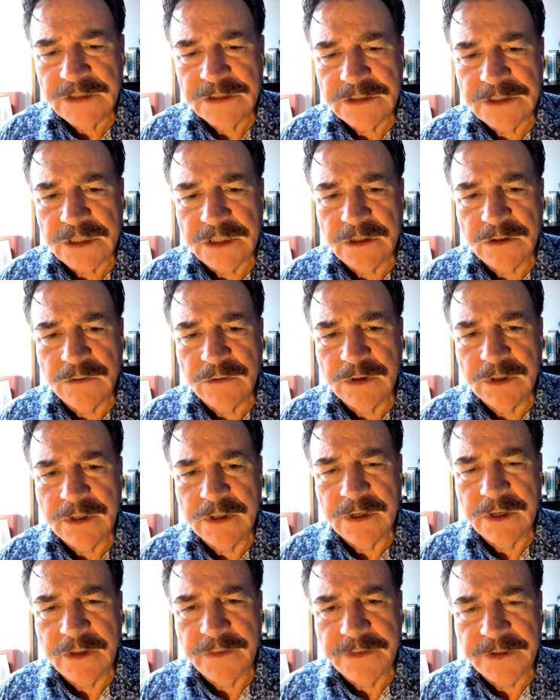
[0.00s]
So
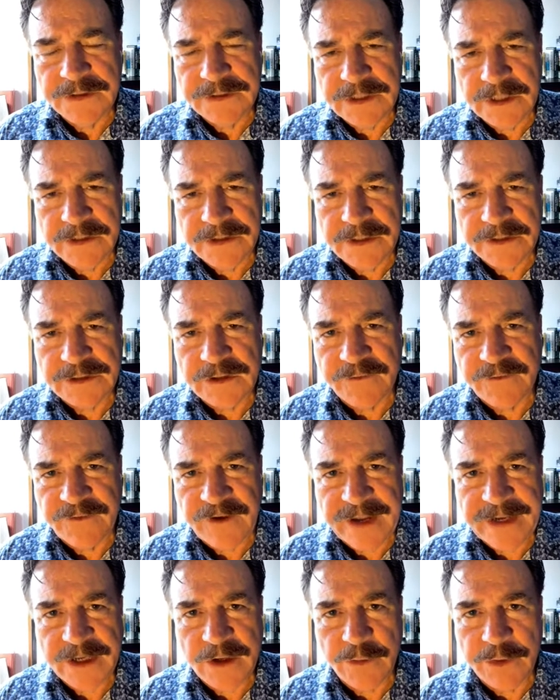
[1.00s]
there's a
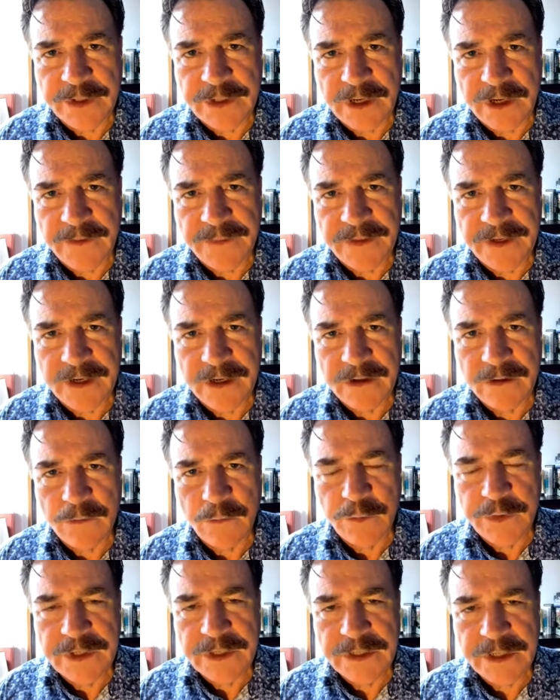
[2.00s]
fight going on there.
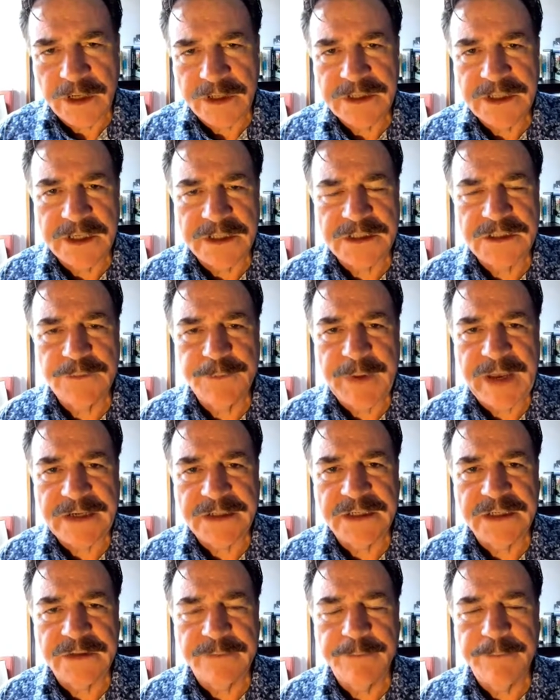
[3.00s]
We had
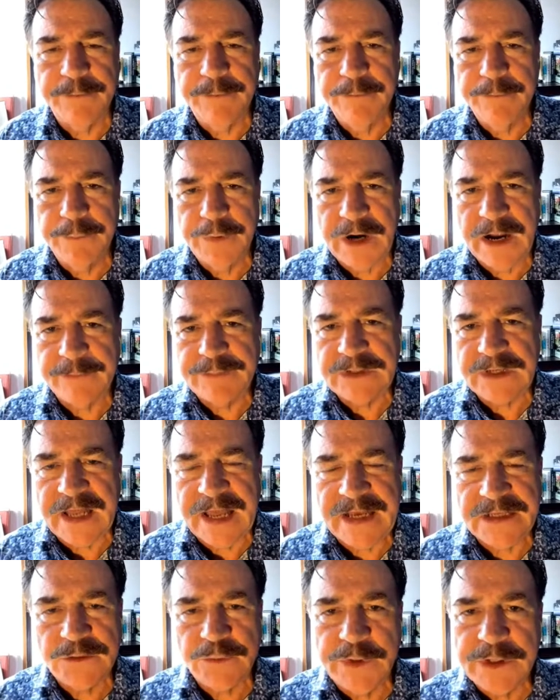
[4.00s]
expected perhaps
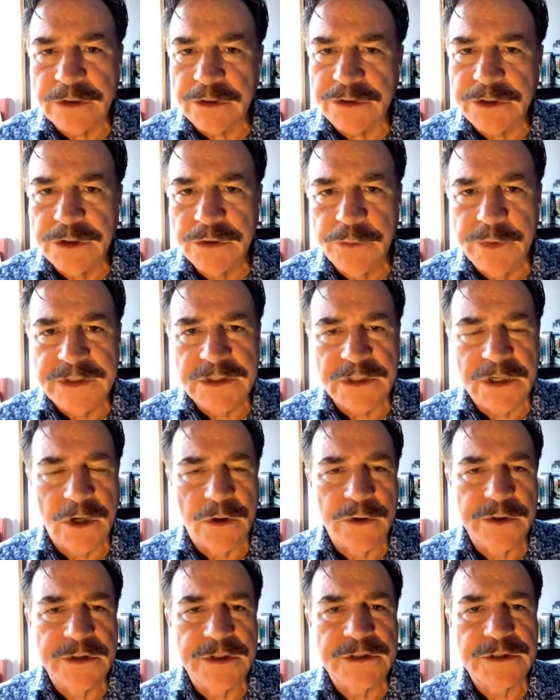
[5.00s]
last week or 2 weeks
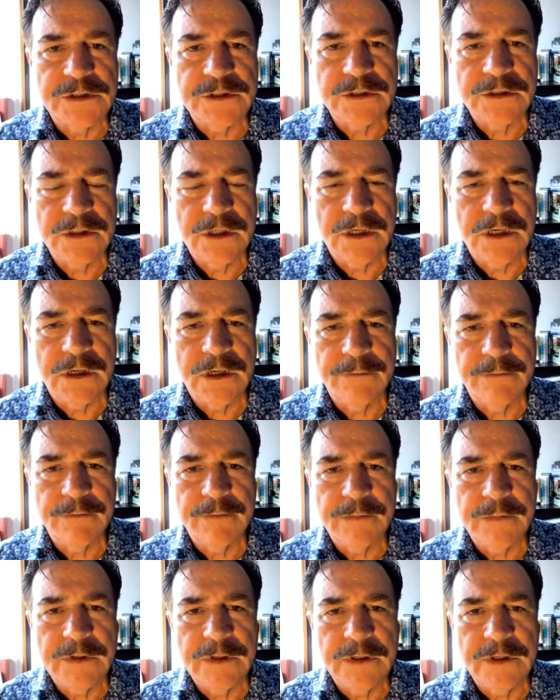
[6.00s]
ago in
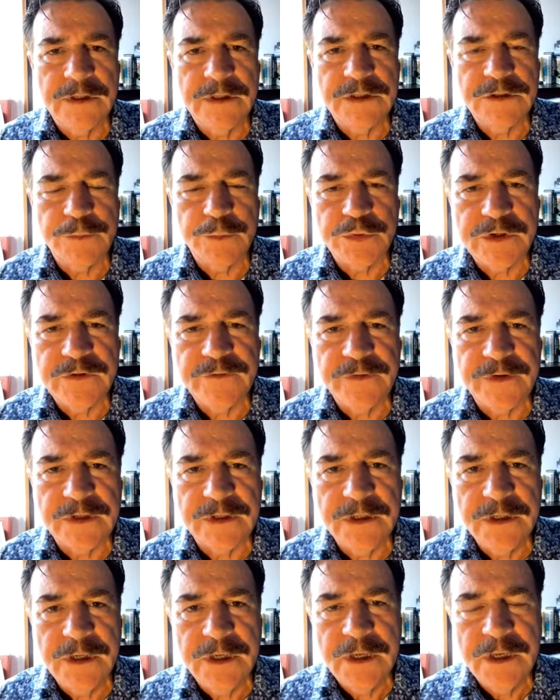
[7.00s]
this
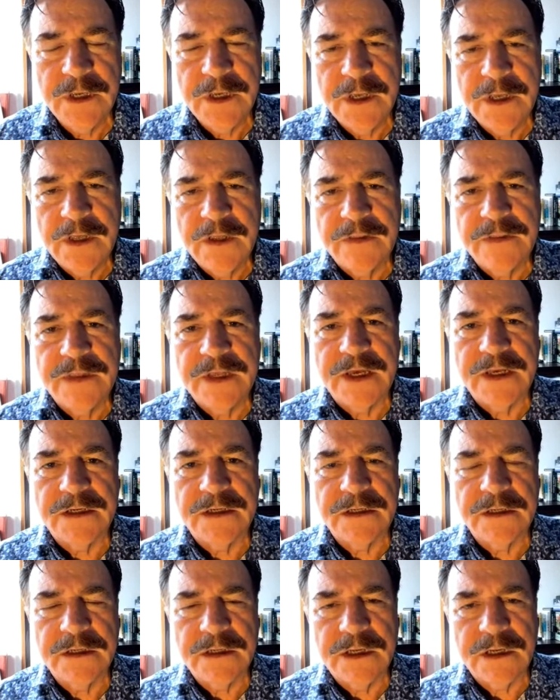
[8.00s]
briefing that